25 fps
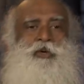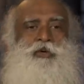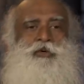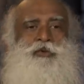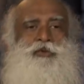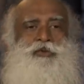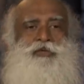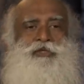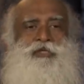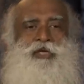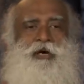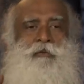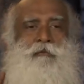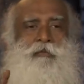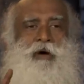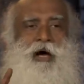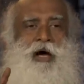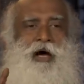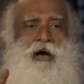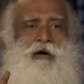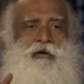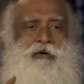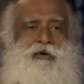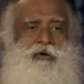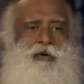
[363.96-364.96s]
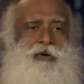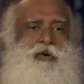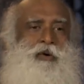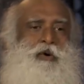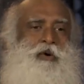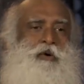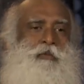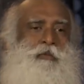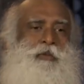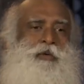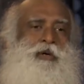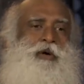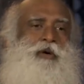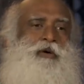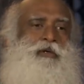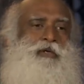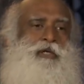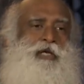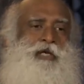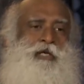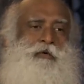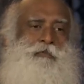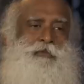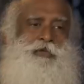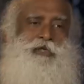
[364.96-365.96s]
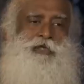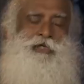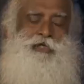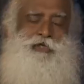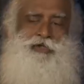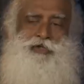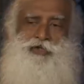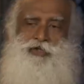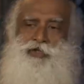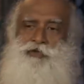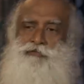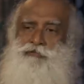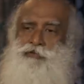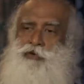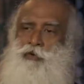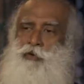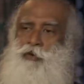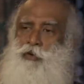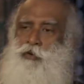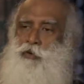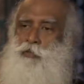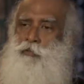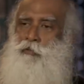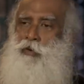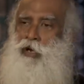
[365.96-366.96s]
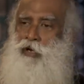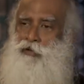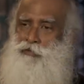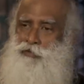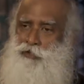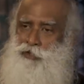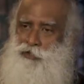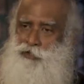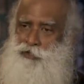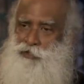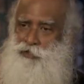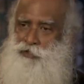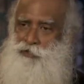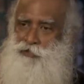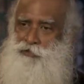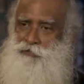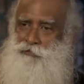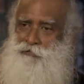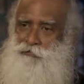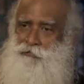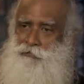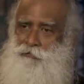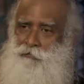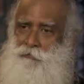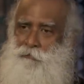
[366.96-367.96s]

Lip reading: want to somehow go beyond the limitations of your own boundaries.